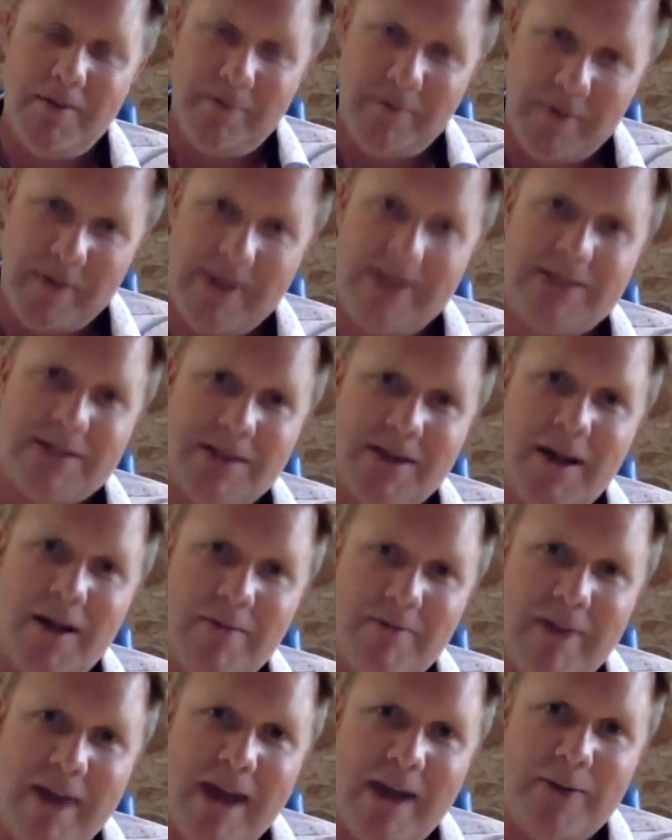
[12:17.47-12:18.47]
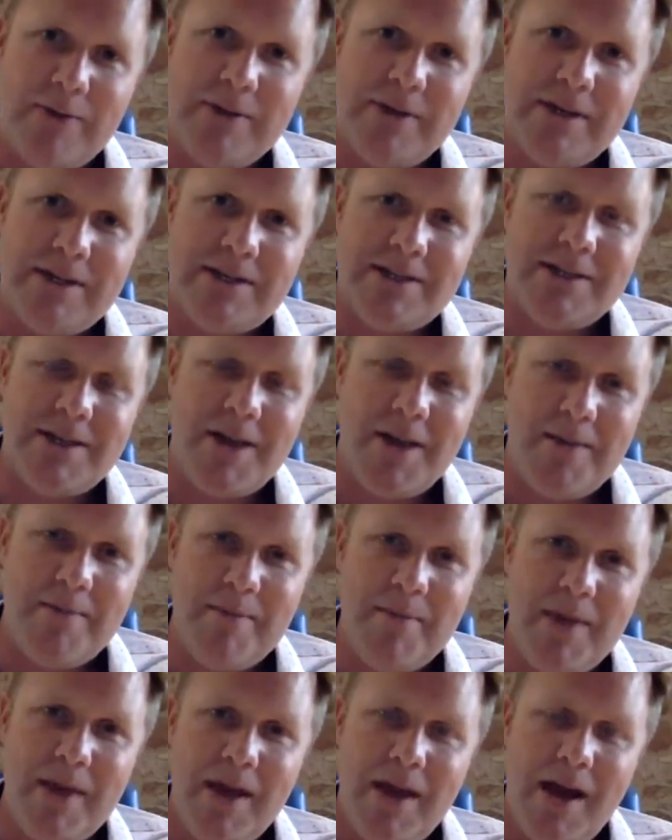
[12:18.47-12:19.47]
for this time round. It's
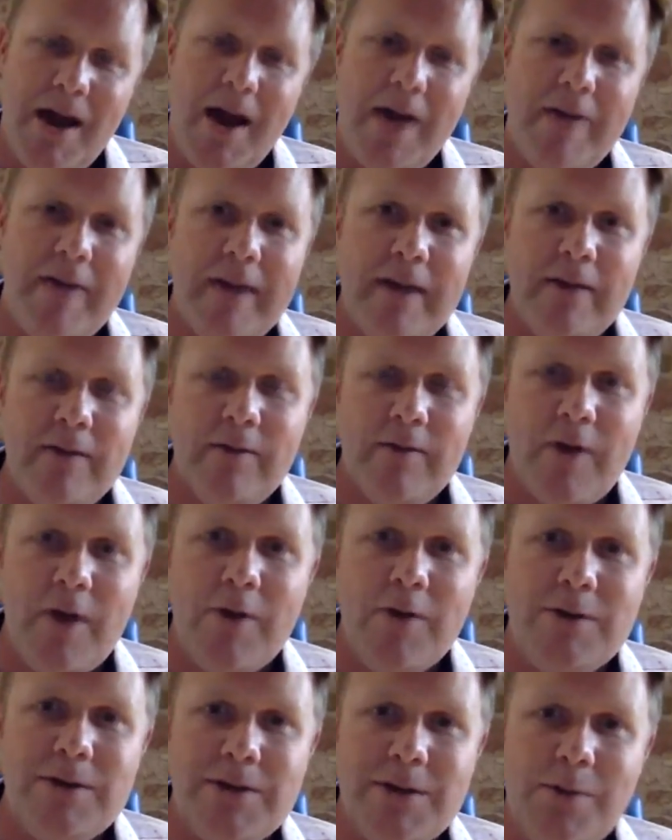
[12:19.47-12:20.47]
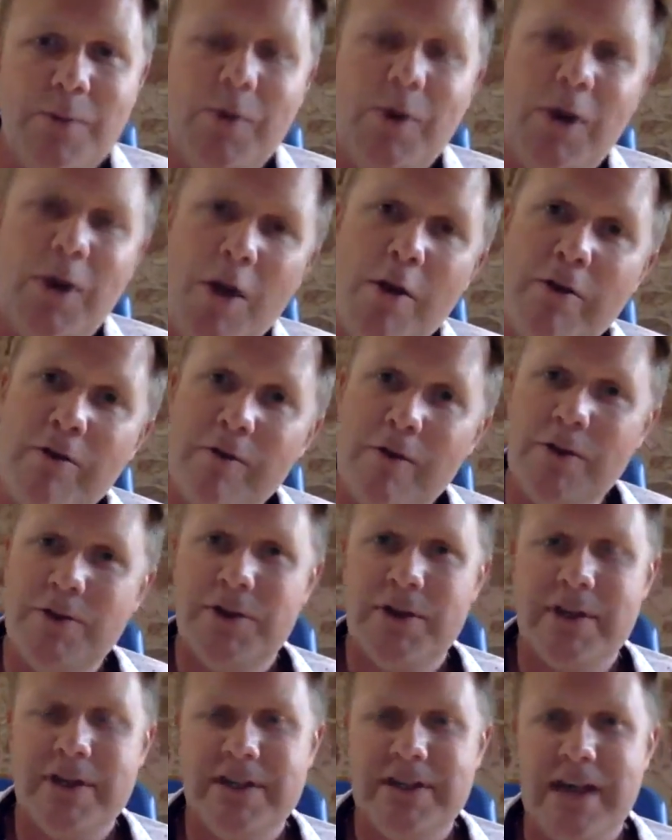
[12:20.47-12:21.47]
I think those that will go through
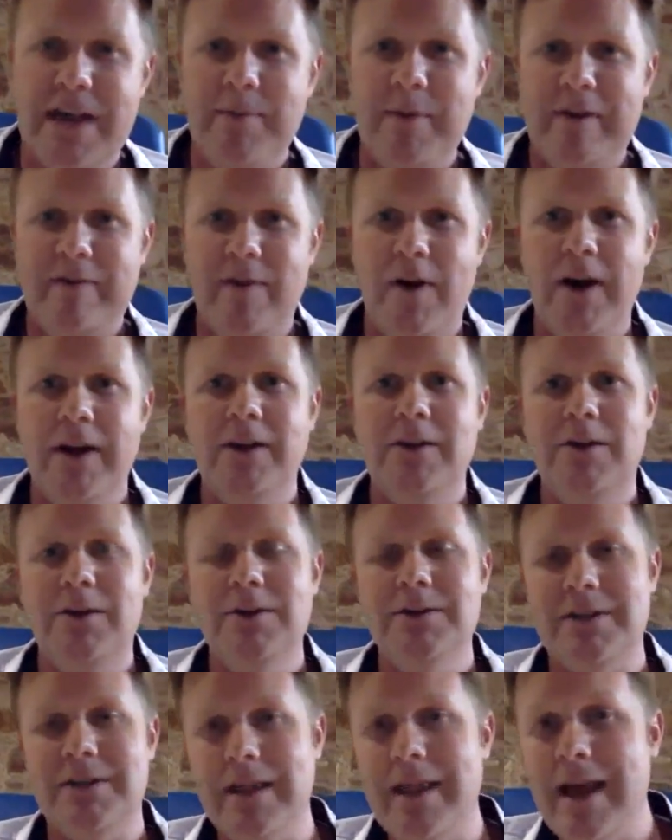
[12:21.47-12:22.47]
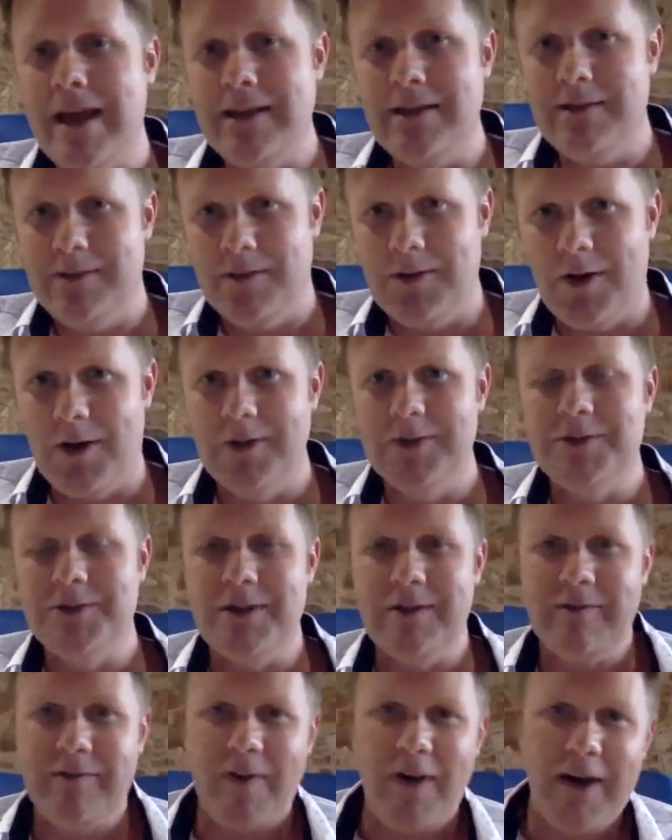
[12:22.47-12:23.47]
to the semi-finals and then onto
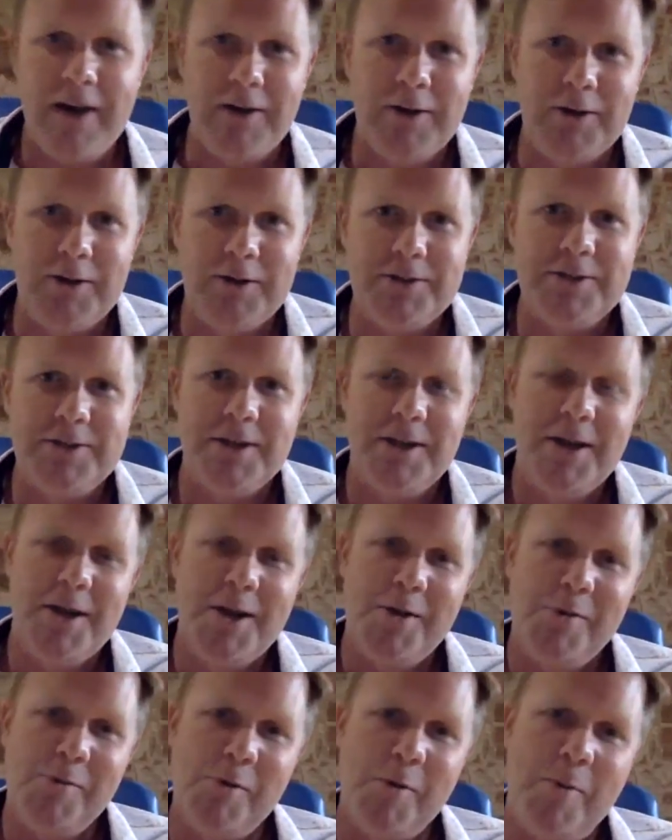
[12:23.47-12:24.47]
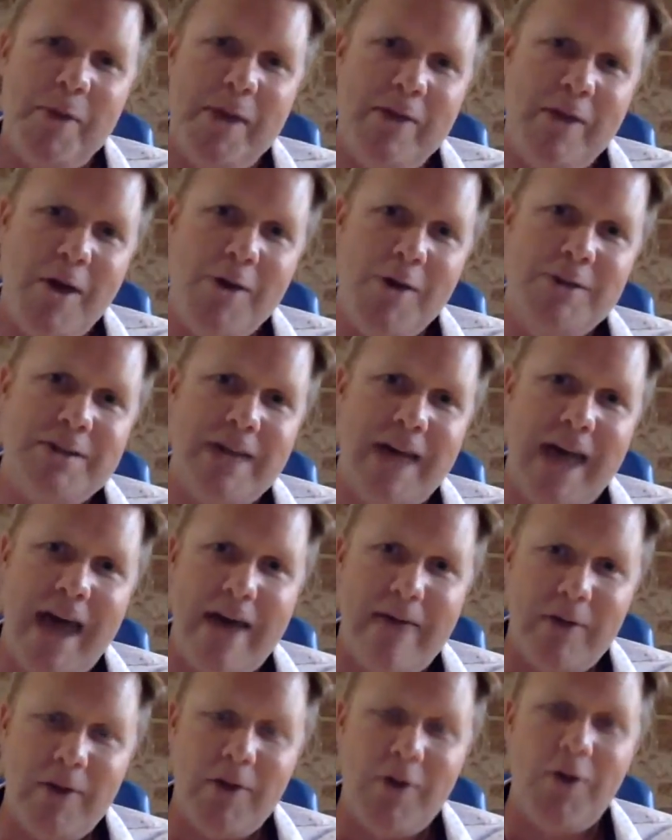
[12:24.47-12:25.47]
the finals will be those that
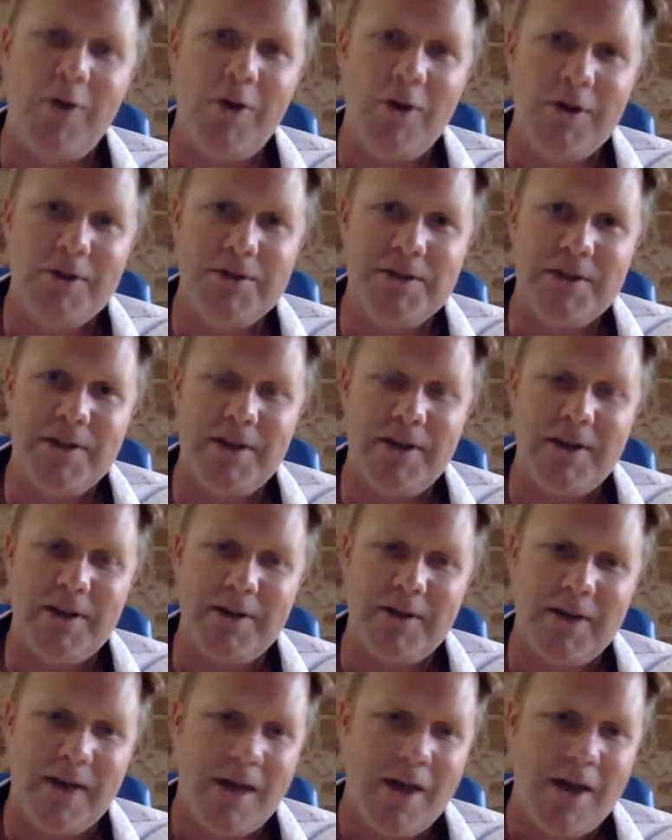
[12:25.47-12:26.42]
have a cause, that are